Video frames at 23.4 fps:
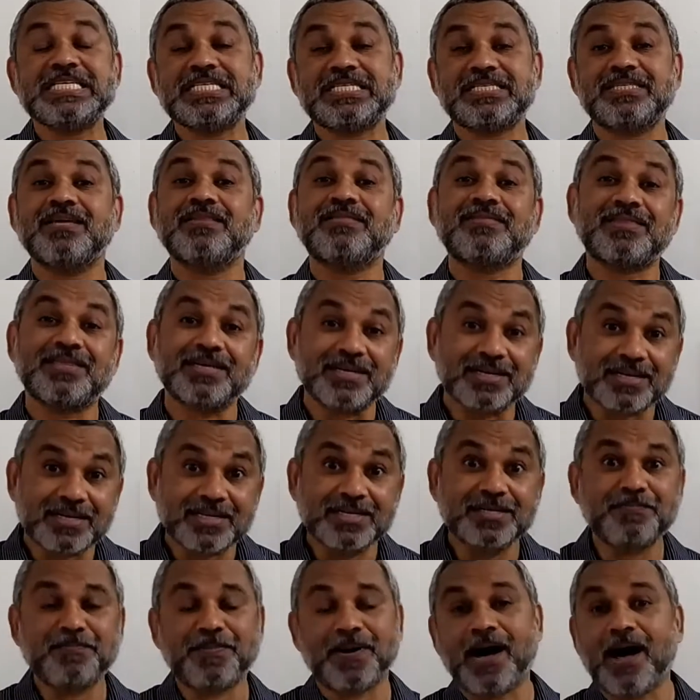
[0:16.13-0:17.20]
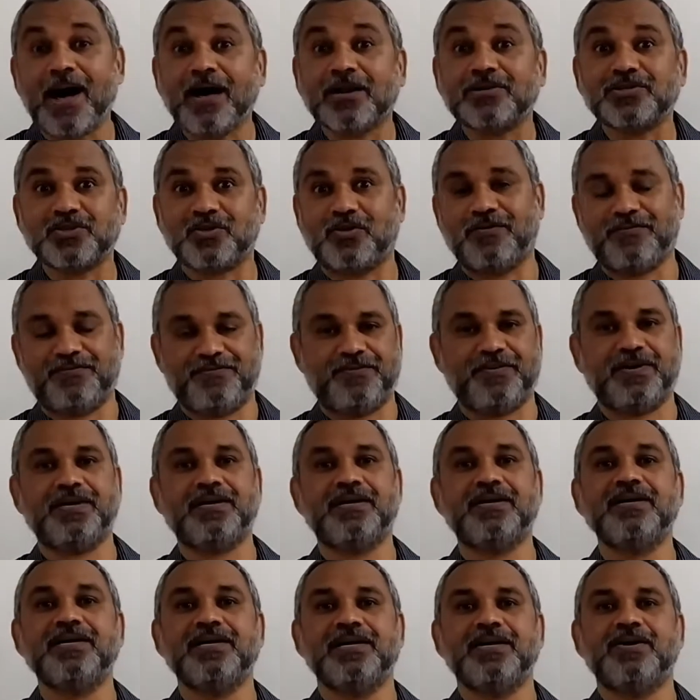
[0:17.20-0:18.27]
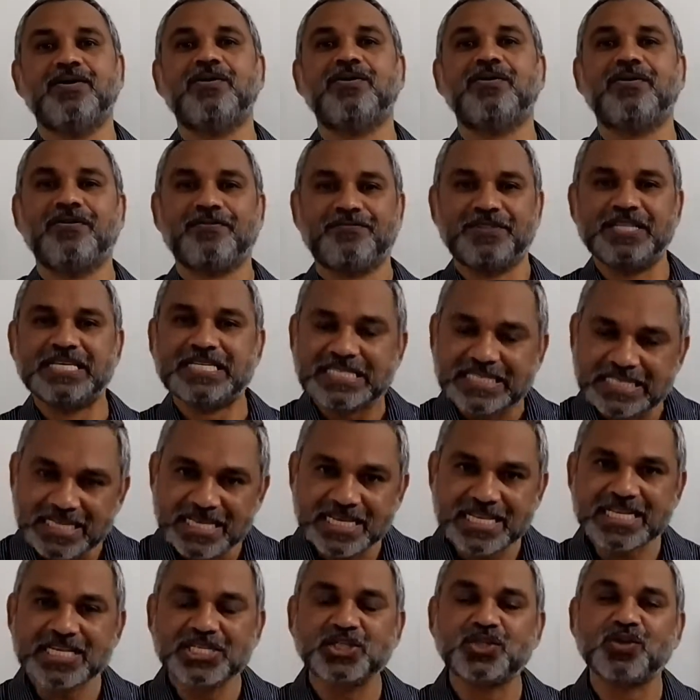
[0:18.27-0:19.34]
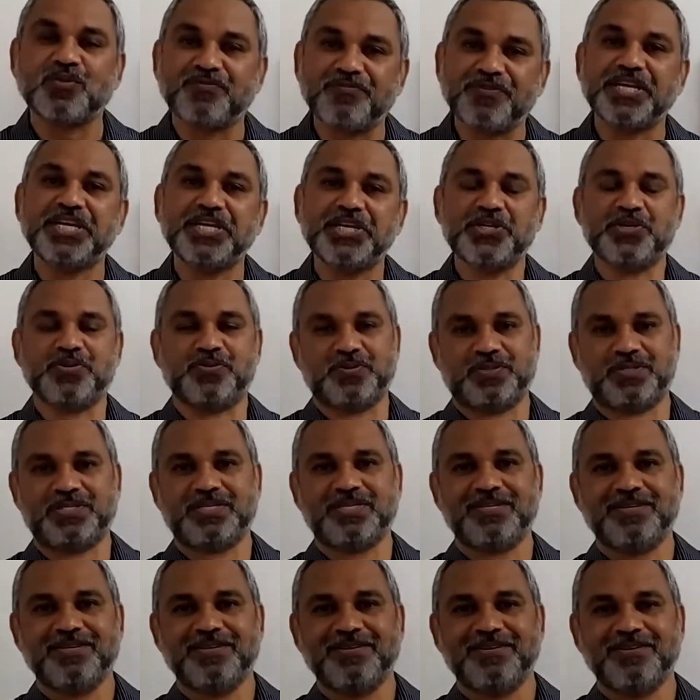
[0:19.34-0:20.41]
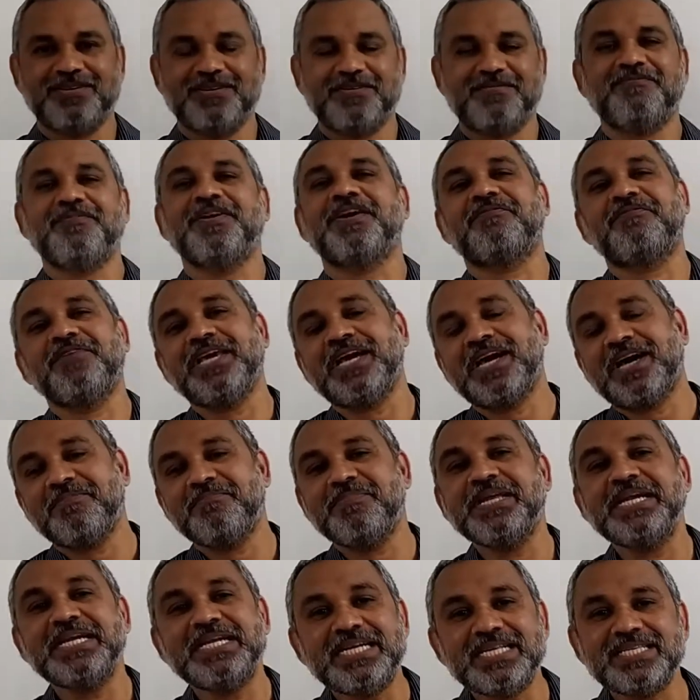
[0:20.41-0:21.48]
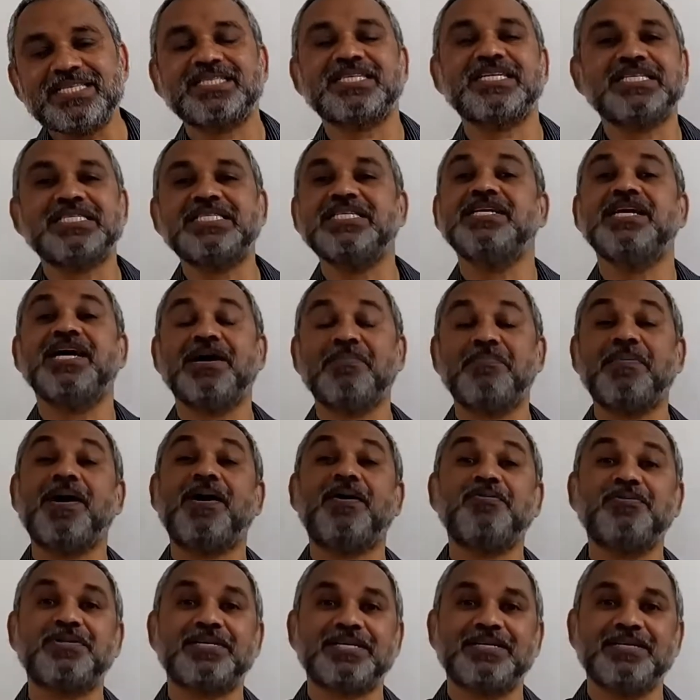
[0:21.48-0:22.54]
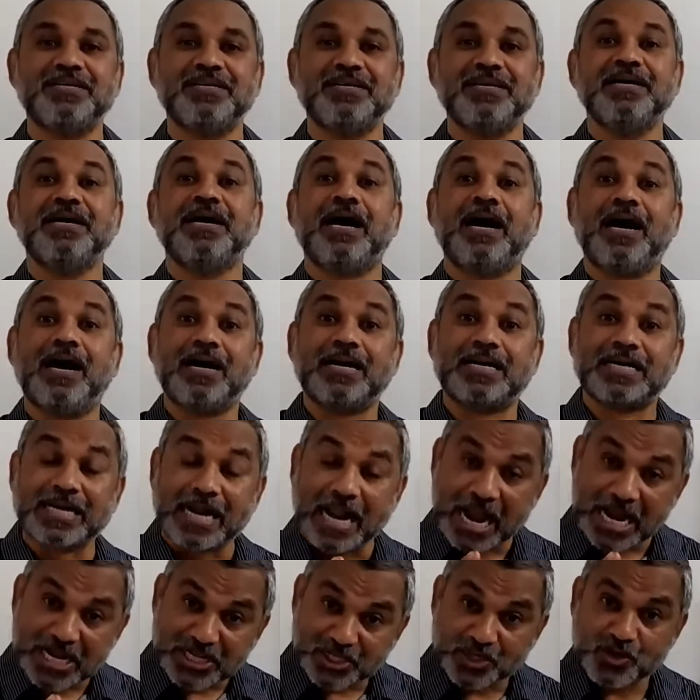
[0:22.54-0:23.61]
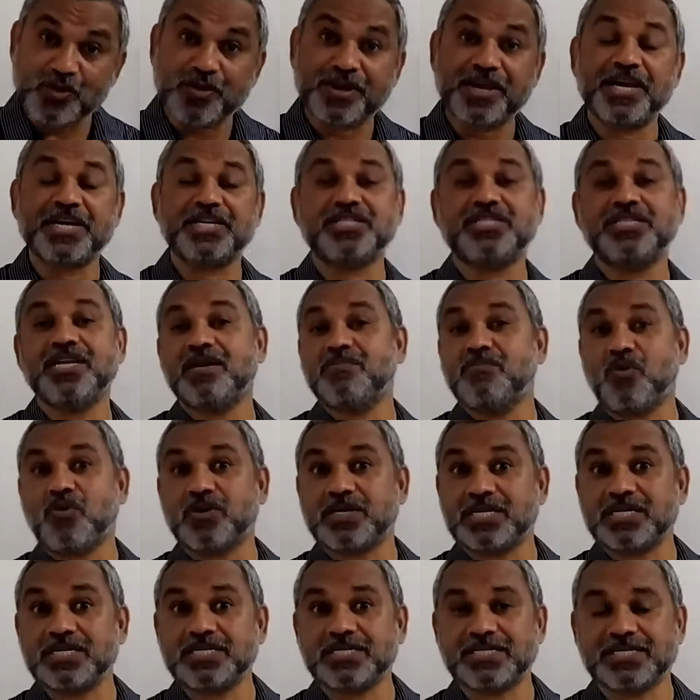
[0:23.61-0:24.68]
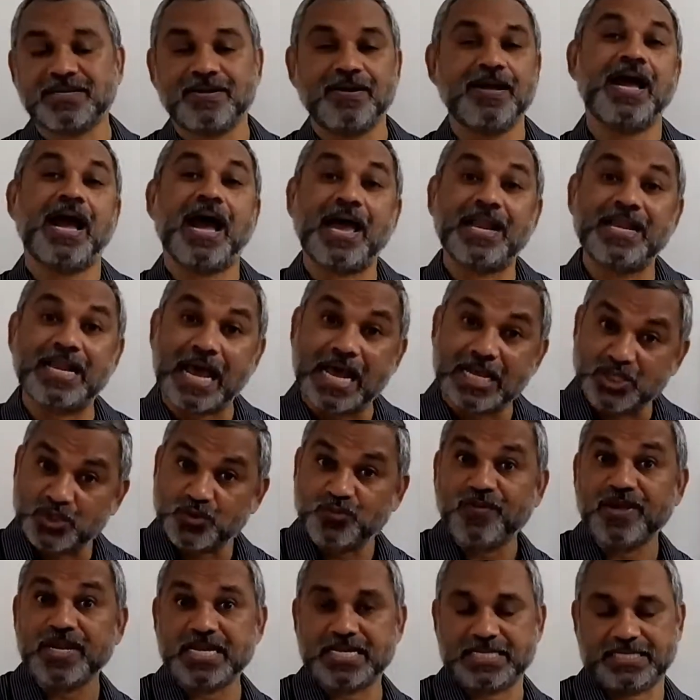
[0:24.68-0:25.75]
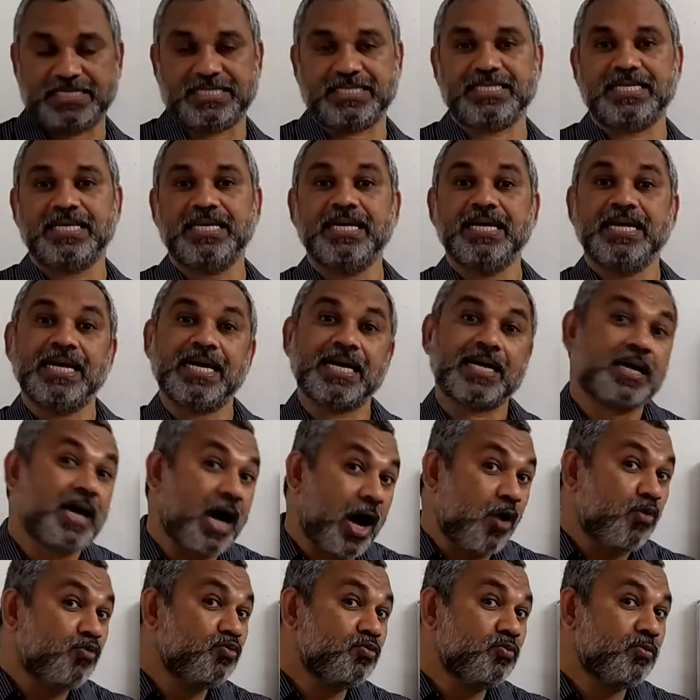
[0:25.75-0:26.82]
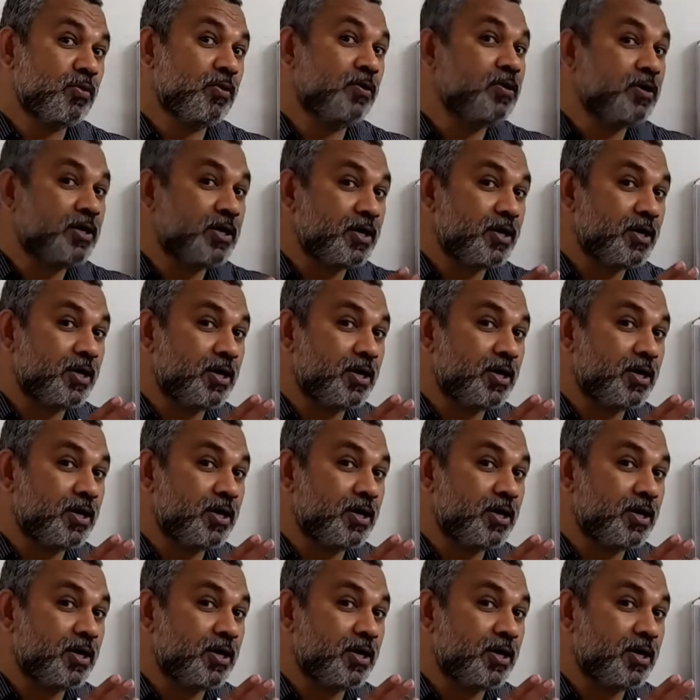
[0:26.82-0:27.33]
is the third part of the series of videos where we have been discussing about translocational motors and as well as how